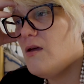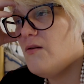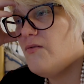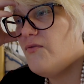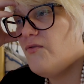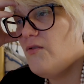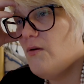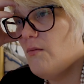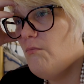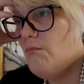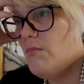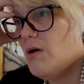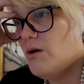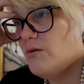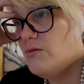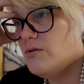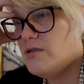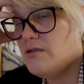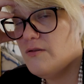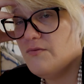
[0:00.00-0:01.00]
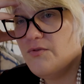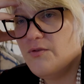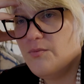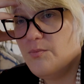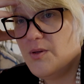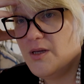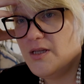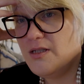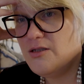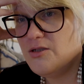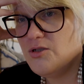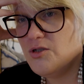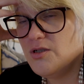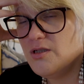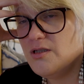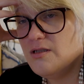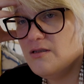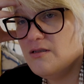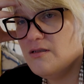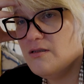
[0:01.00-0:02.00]
From most of the
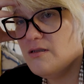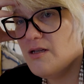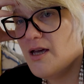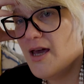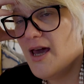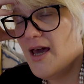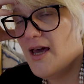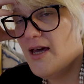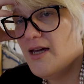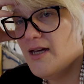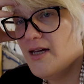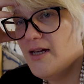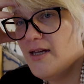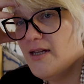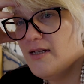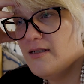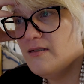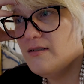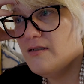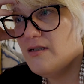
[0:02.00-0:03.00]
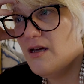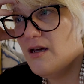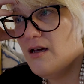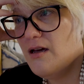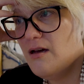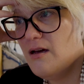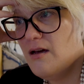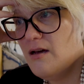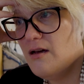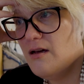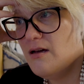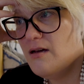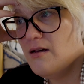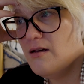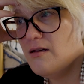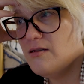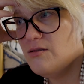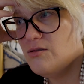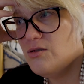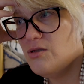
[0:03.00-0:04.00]
pictures and
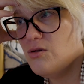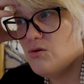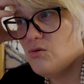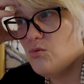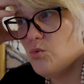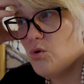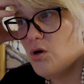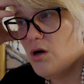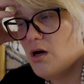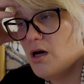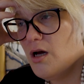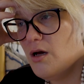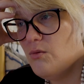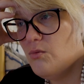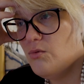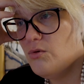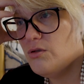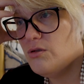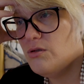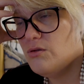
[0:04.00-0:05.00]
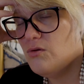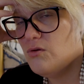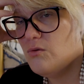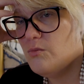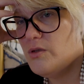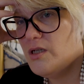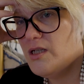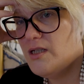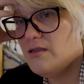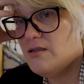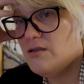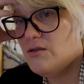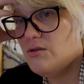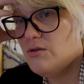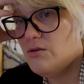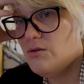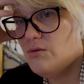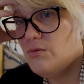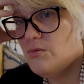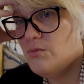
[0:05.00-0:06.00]
do what I would normally
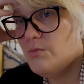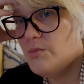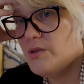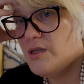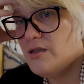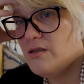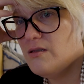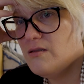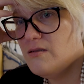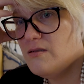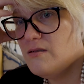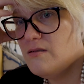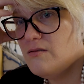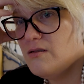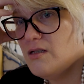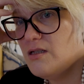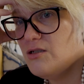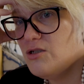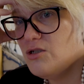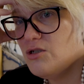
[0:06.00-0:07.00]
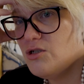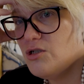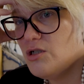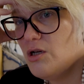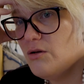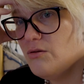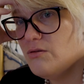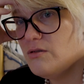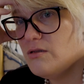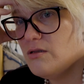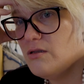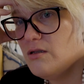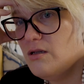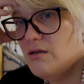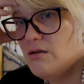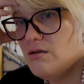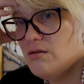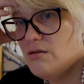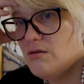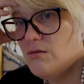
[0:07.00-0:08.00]
do, because it just shows that
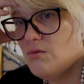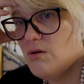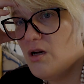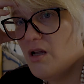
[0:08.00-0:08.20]
you can do